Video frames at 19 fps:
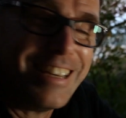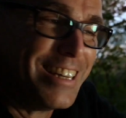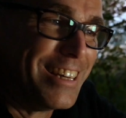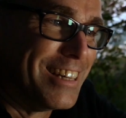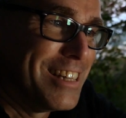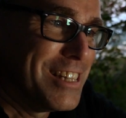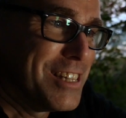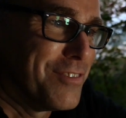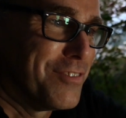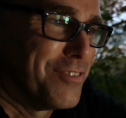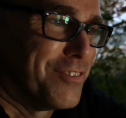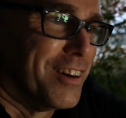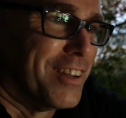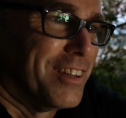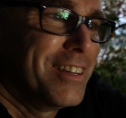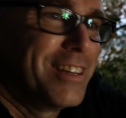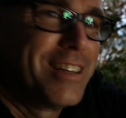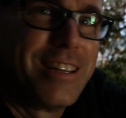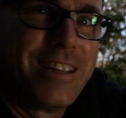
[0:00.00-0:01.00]
That's
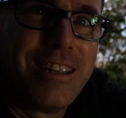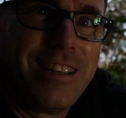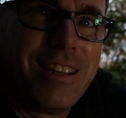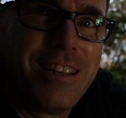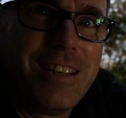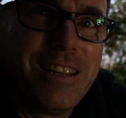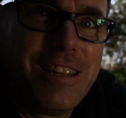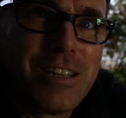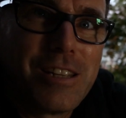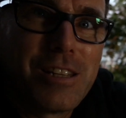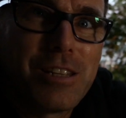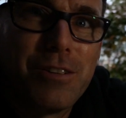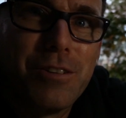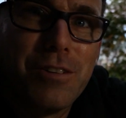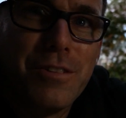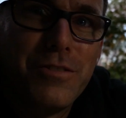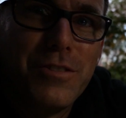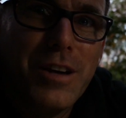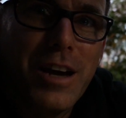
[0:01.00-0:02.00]
fun. So
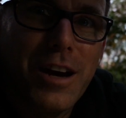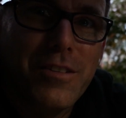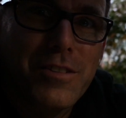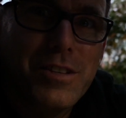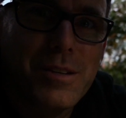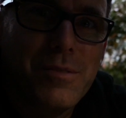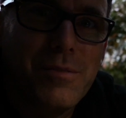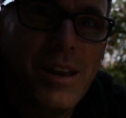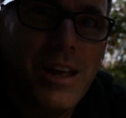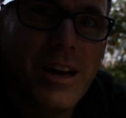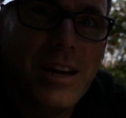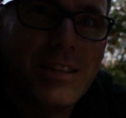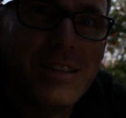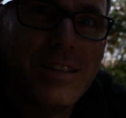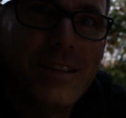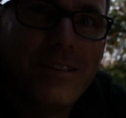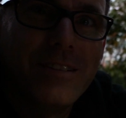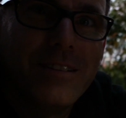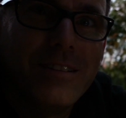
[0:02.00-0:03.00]
if you have some light
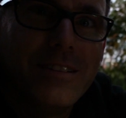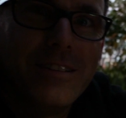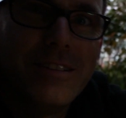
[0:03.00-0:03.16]
here,